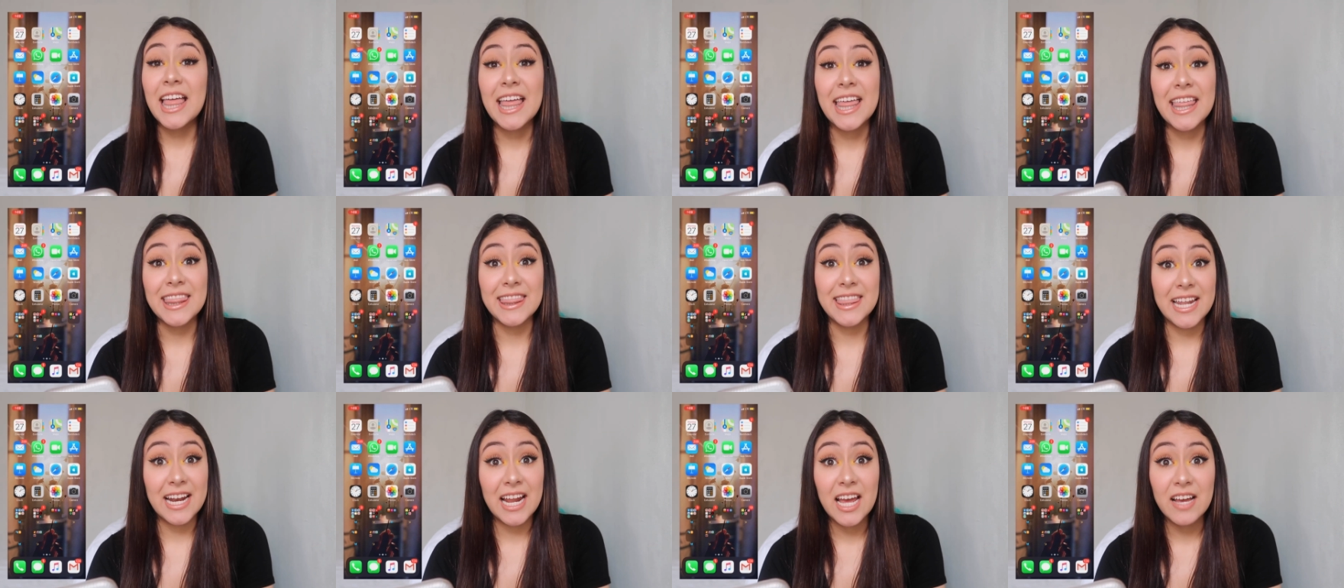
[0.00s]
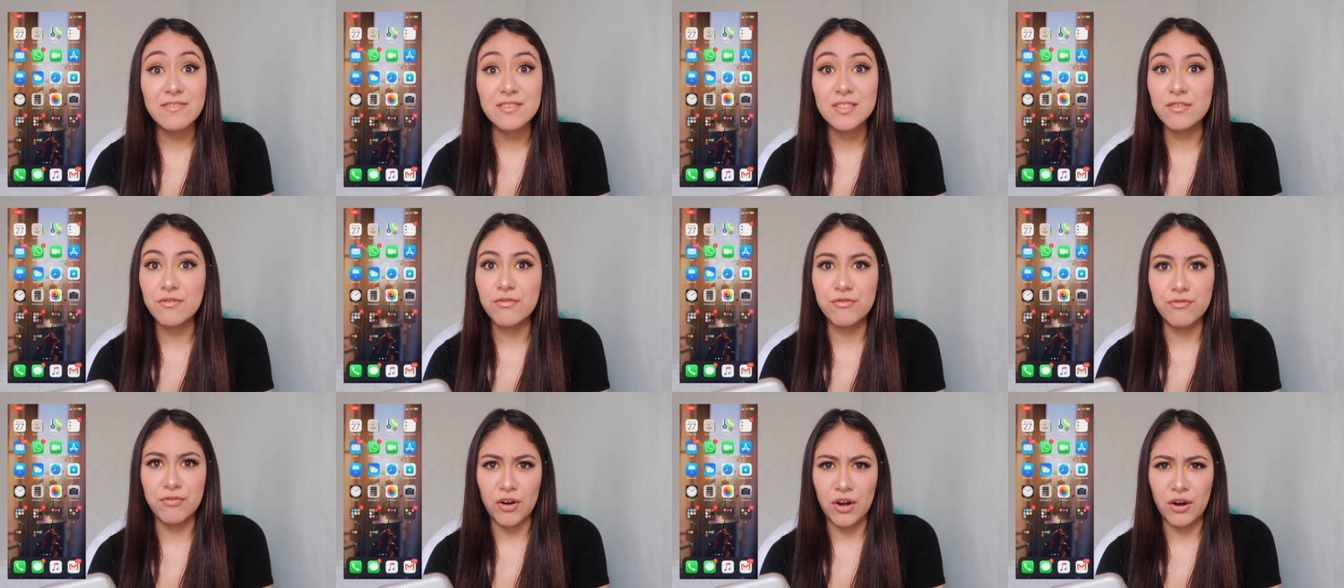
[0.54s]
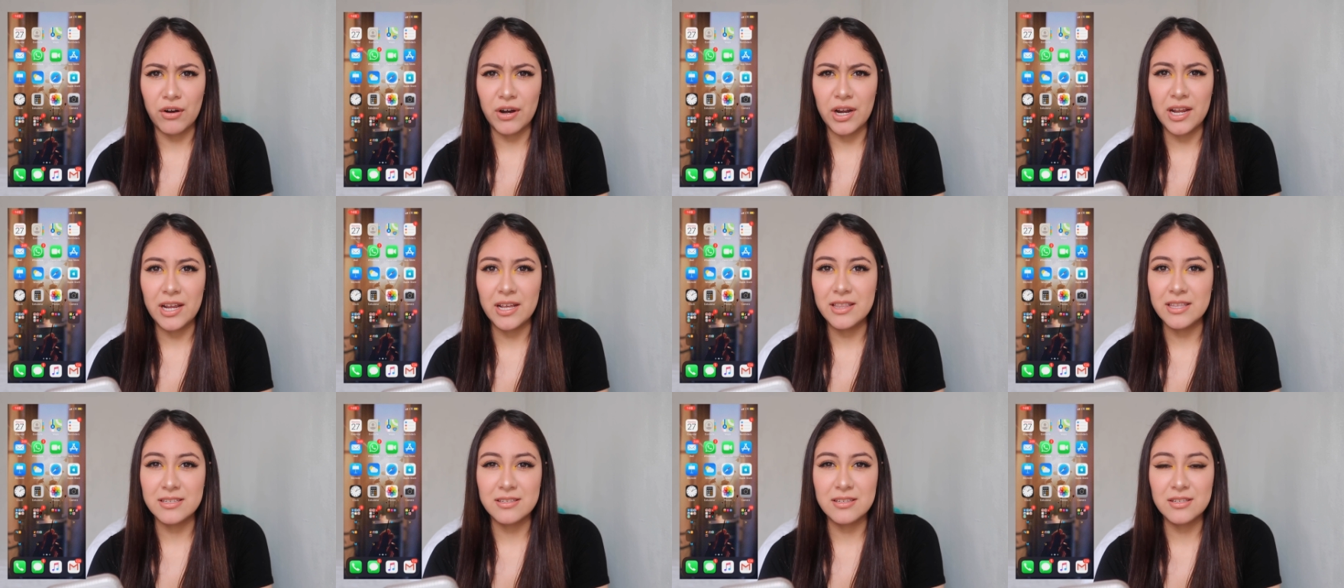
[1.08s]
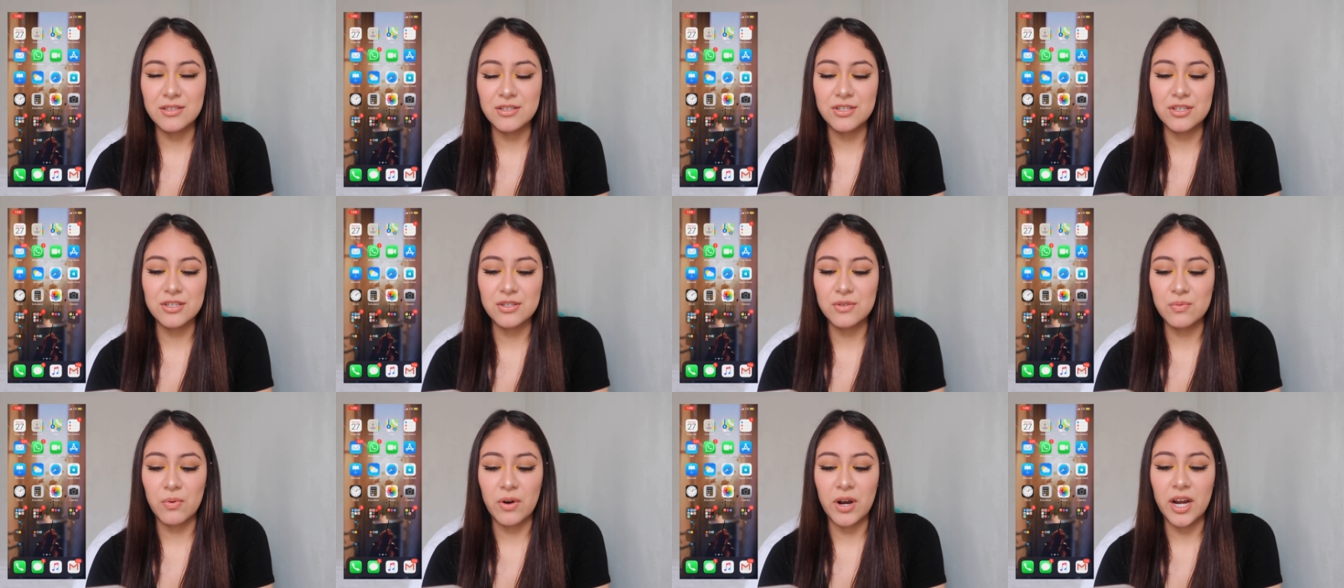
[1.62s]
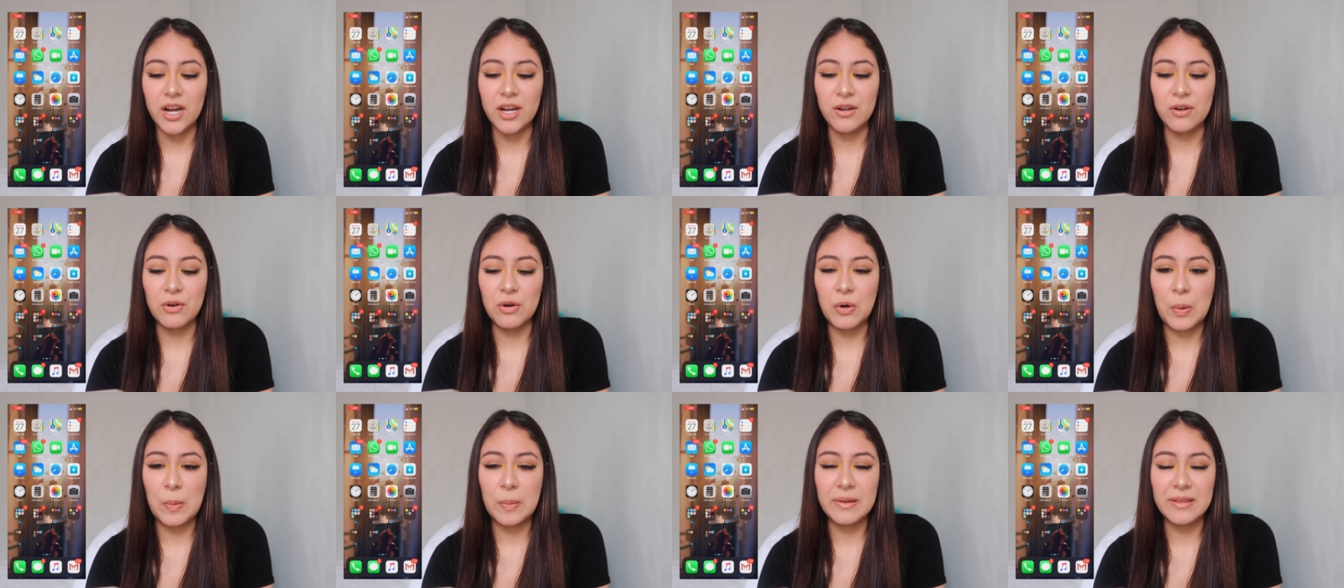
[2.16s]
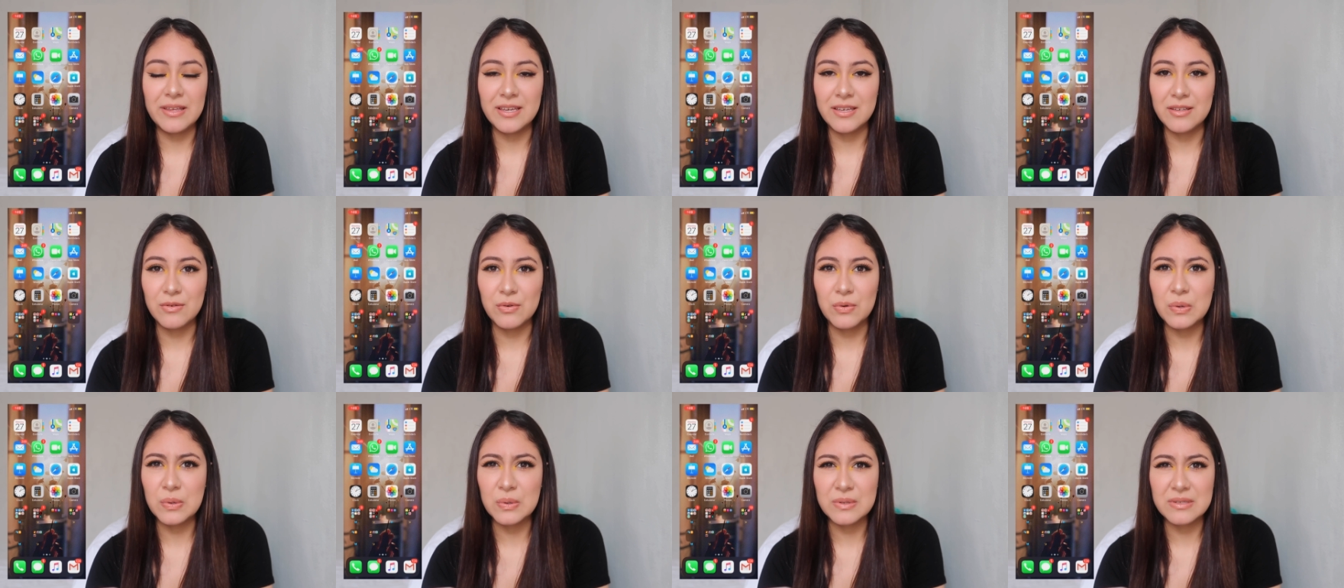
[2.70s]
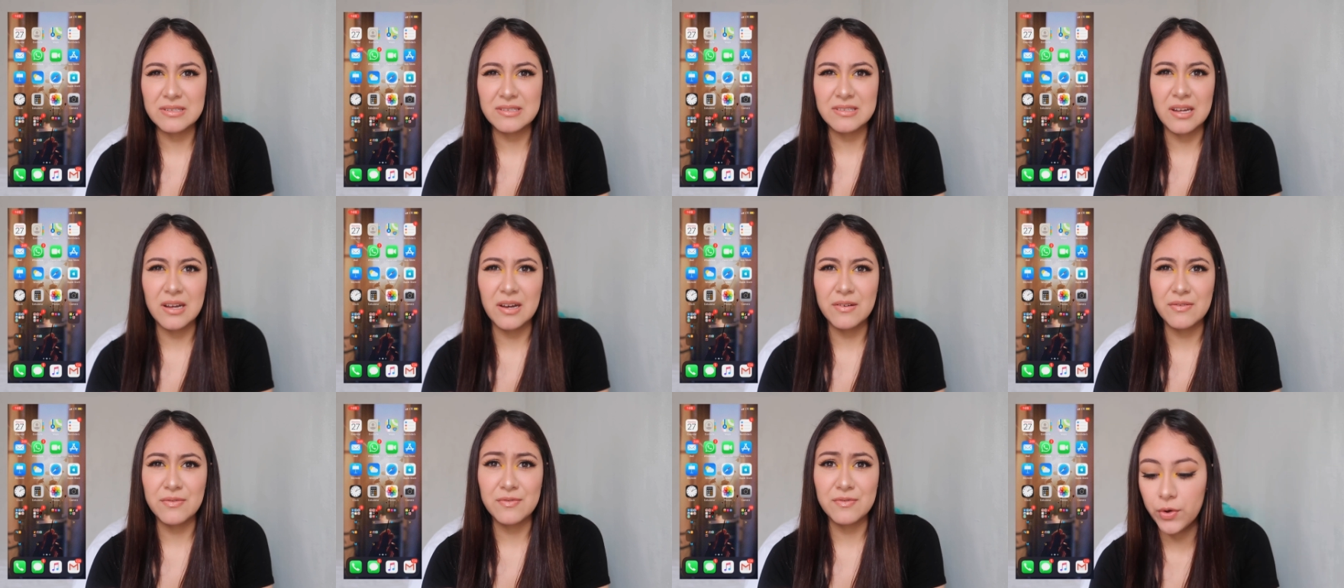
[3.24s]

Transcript: Then I have Safari. This is just where I normally Google stuff.